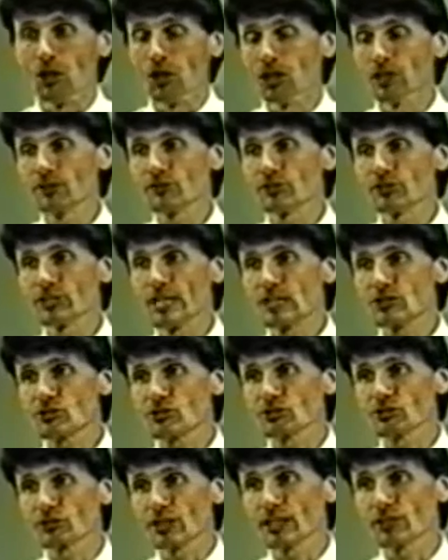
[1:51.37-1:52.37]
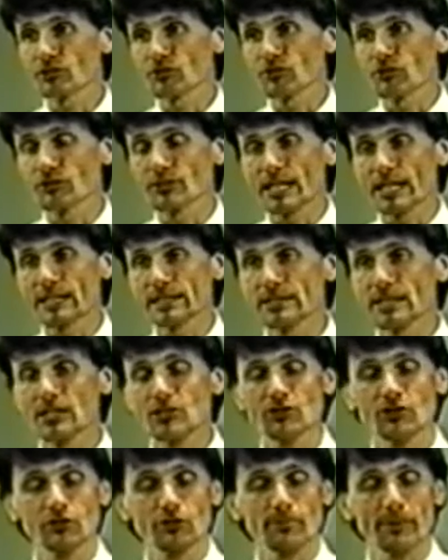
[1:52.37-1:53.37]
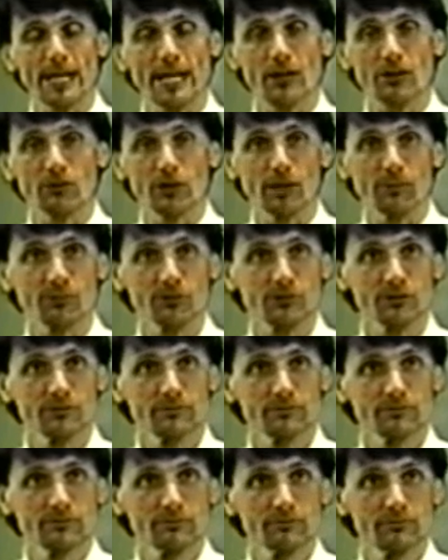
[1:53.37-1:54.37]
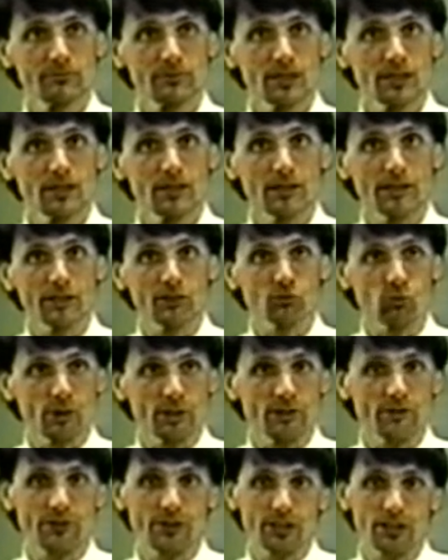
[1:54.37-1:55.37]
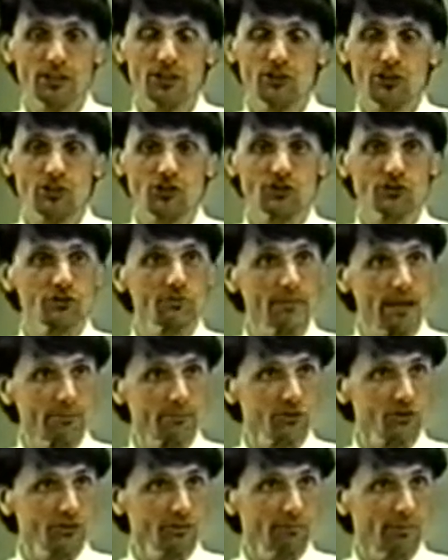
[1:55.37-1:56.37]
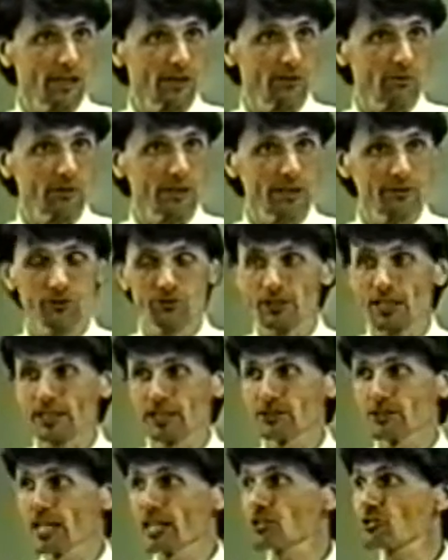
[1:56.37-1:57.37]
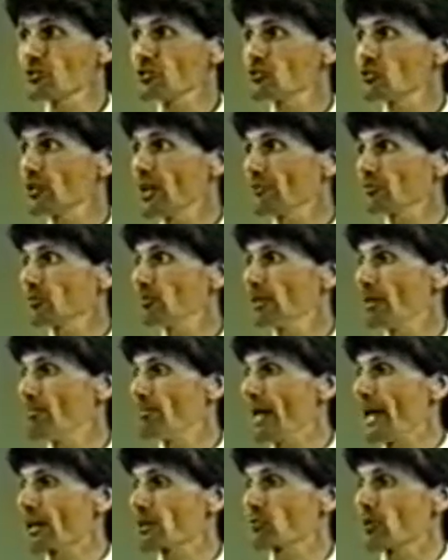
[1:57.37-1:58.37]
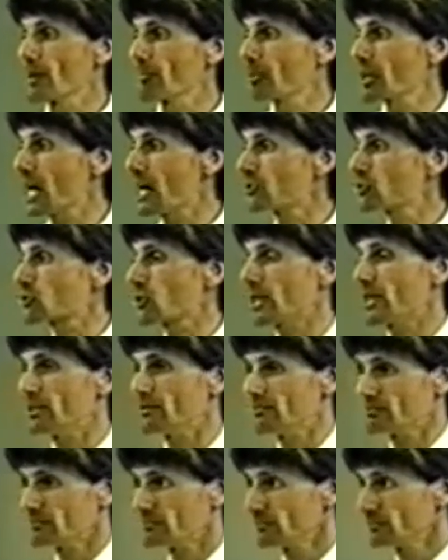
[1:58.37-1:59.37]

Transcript: All of the nation states of the United Nations are bankrupt. It's one of the conditions of membership, by the way, of the United Nations. You have to be a bankrupt country.